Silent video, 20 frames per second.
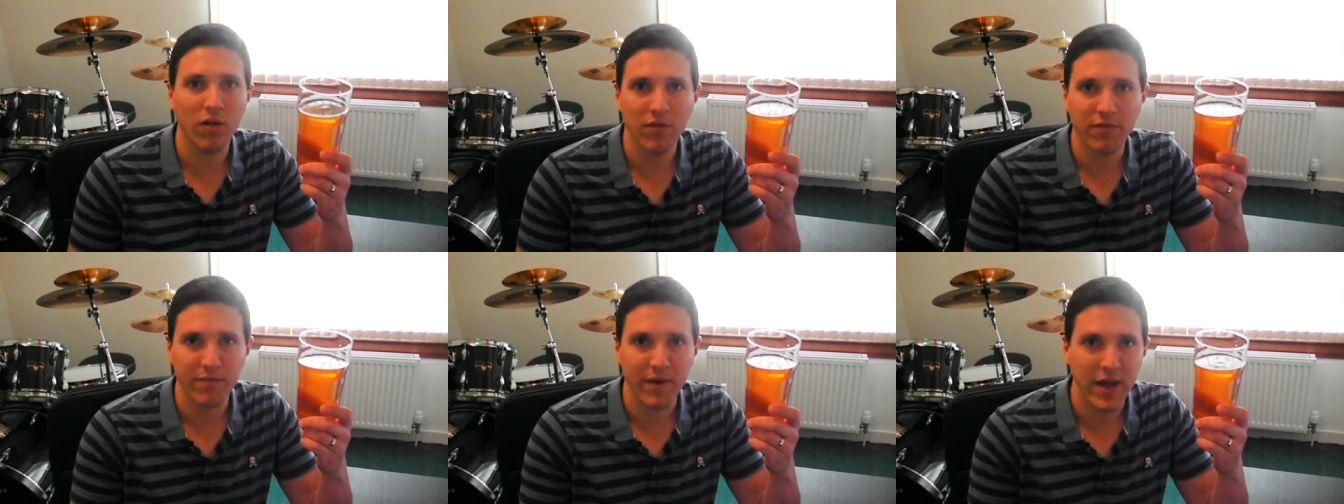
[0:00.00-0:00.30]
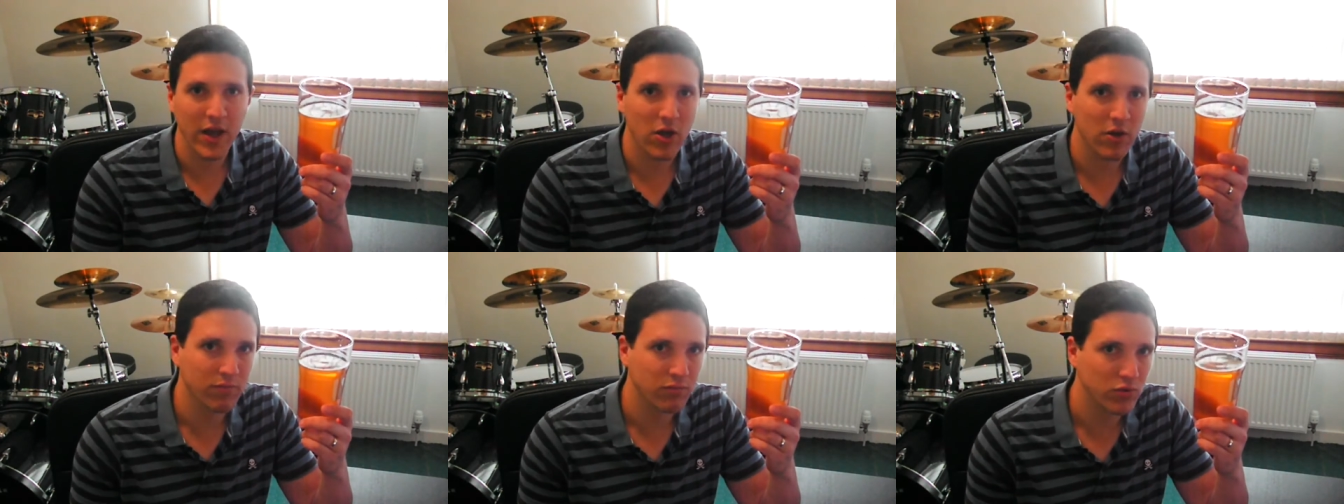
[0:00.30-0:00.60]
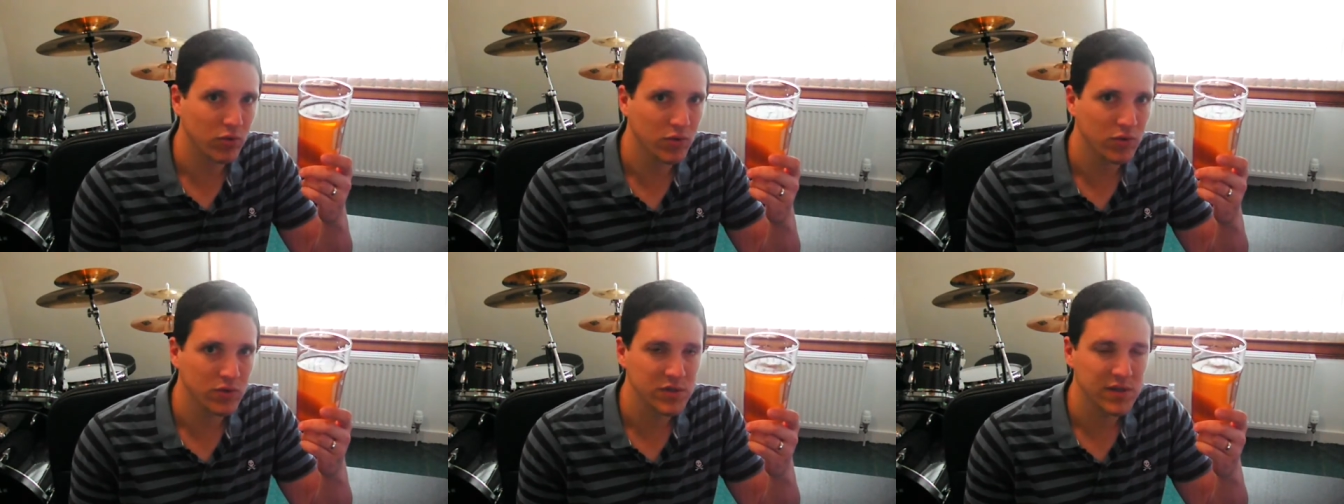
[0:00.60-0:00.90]
all of my
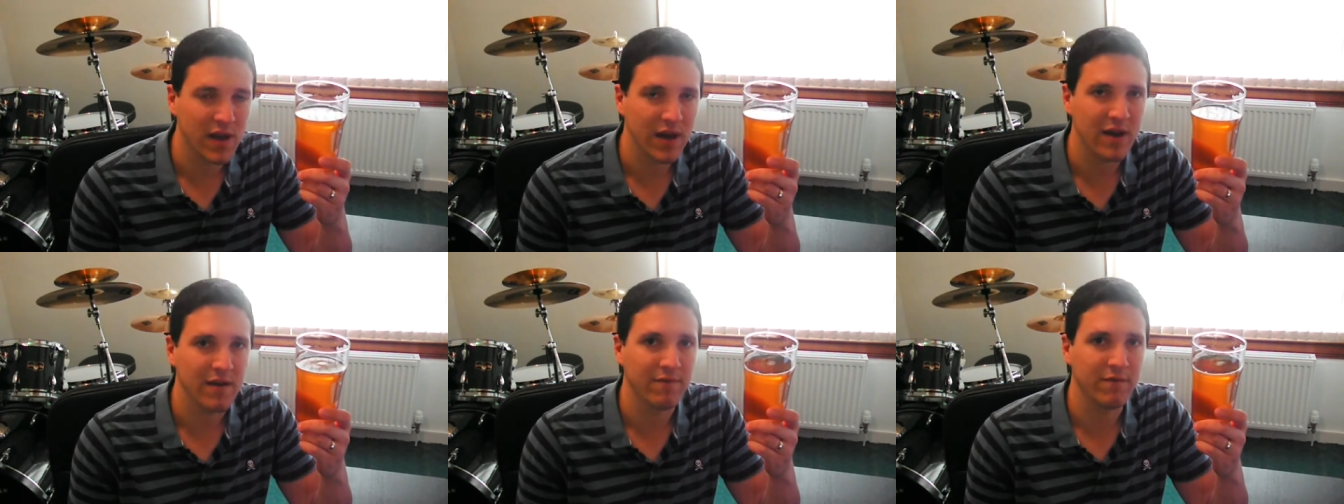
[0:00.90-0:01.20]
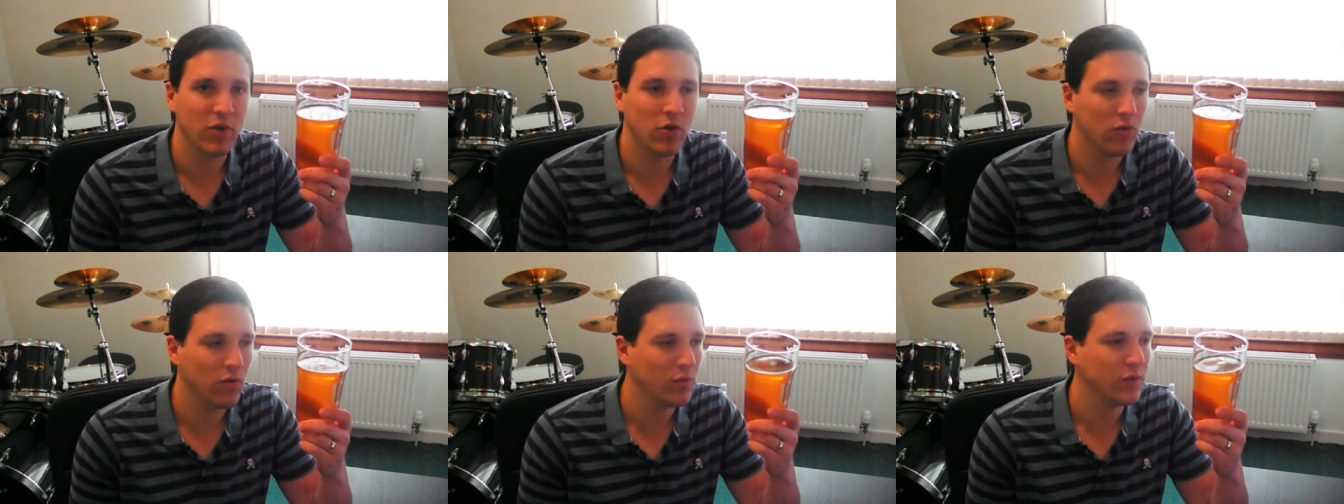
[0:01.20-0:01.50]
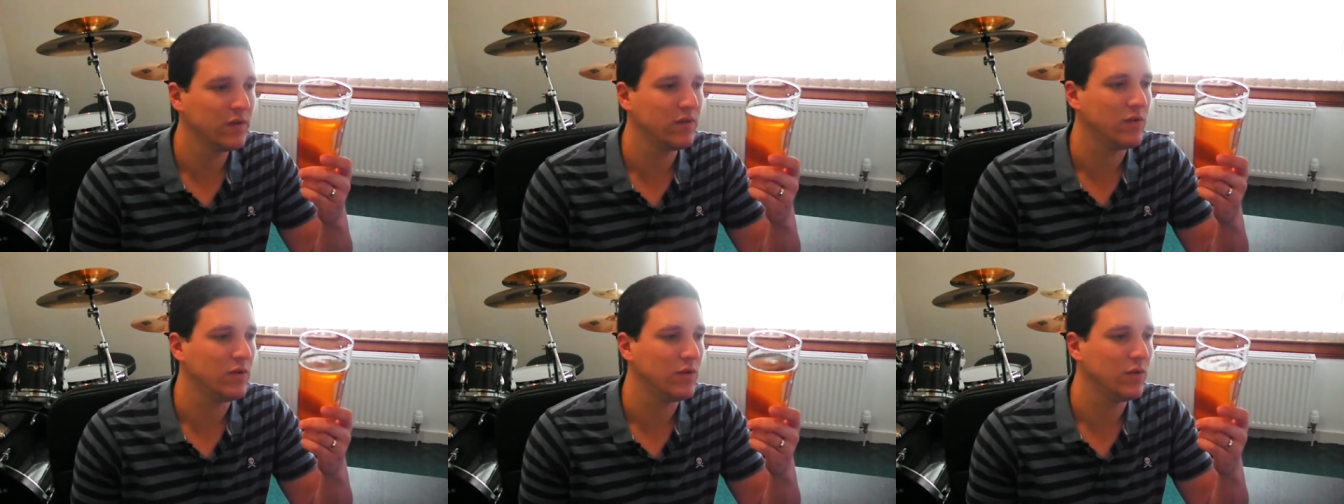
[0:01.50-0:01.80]
homebrews I have
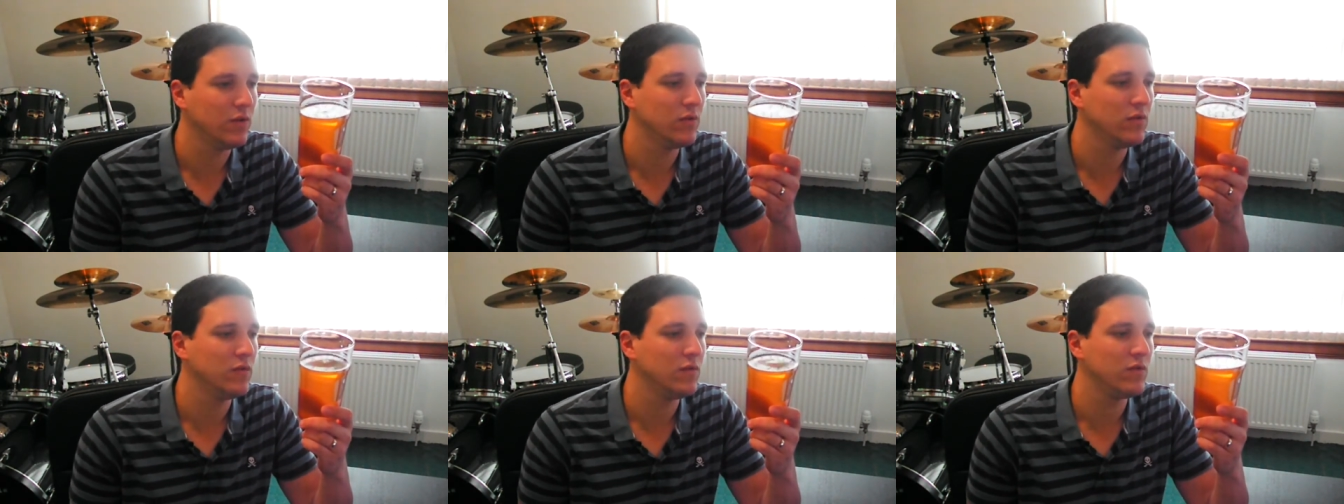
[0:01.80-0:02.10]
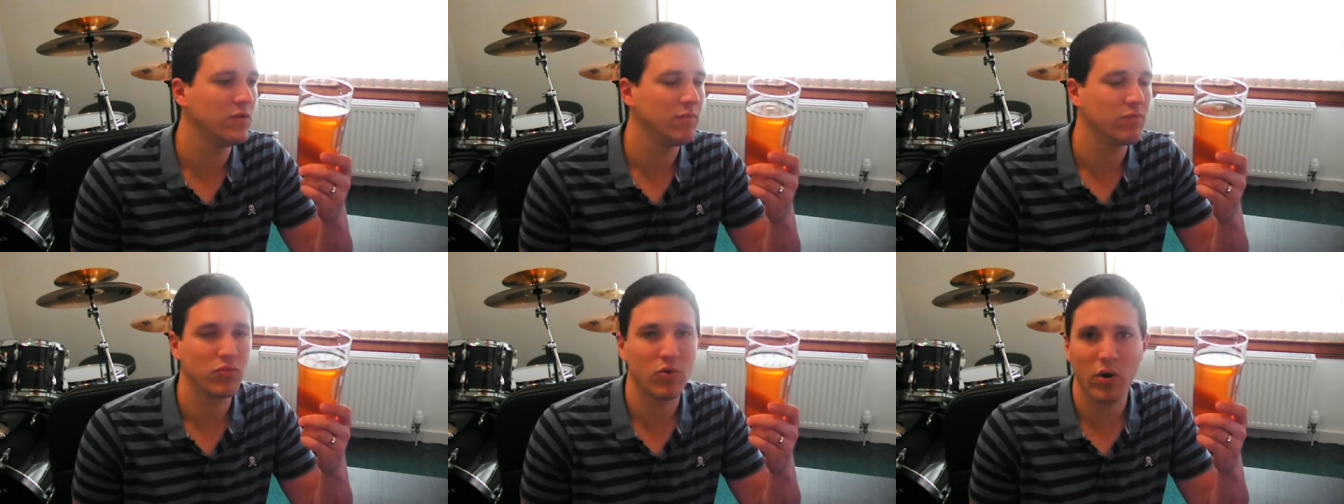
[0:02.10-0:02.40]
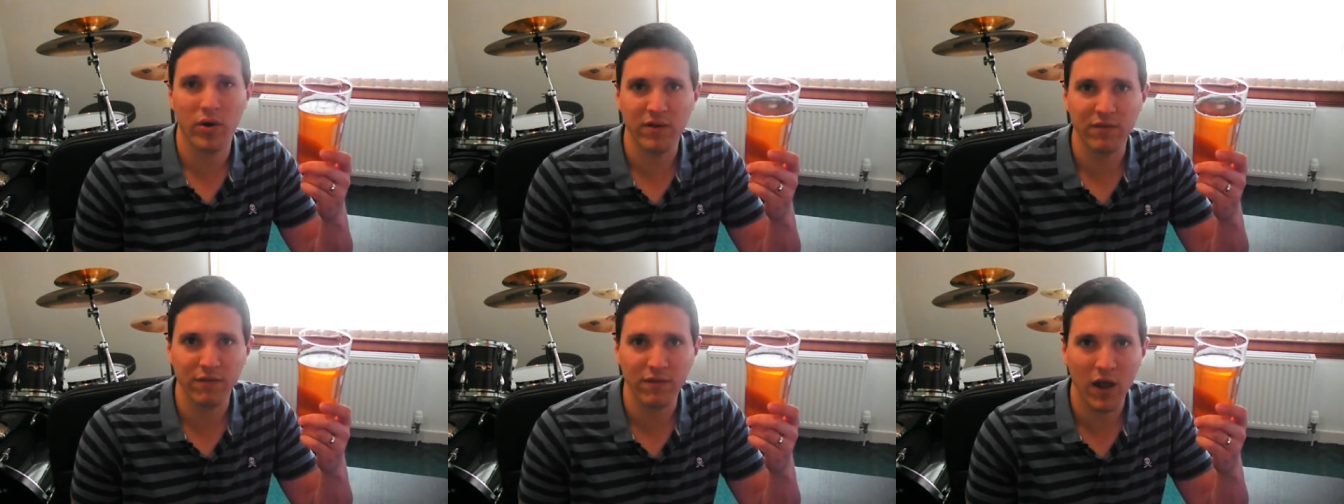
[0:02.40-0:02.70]
always used
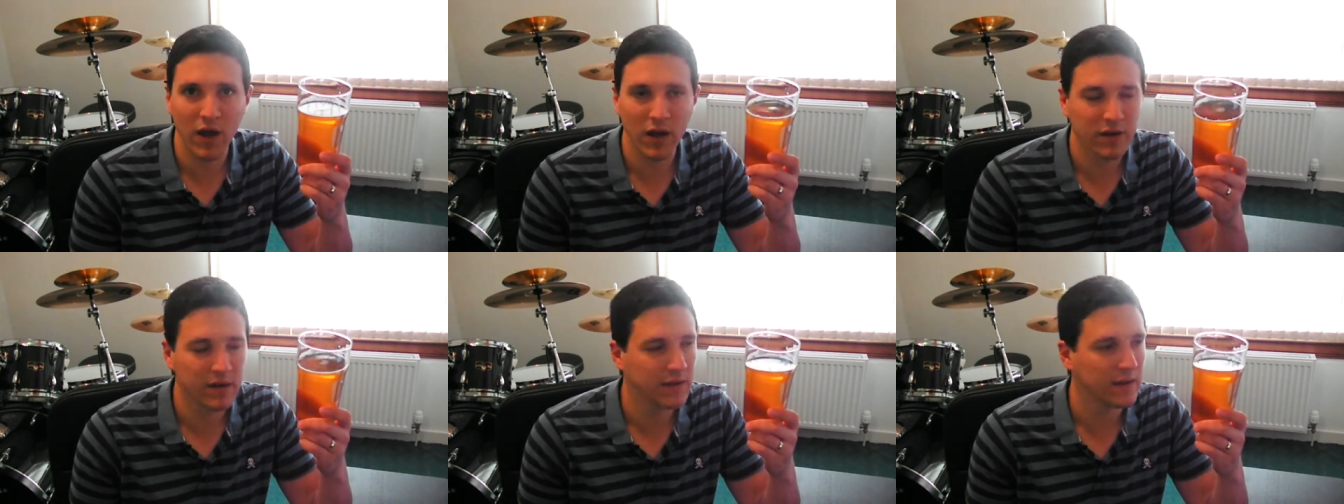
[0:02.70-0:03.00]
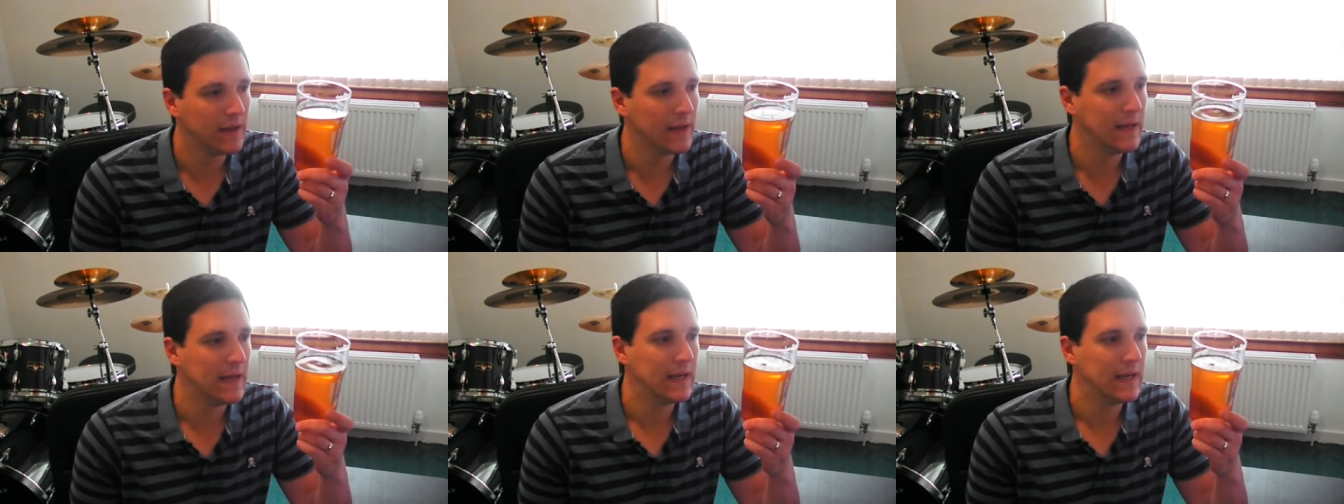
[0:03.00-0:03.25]
Protofluck,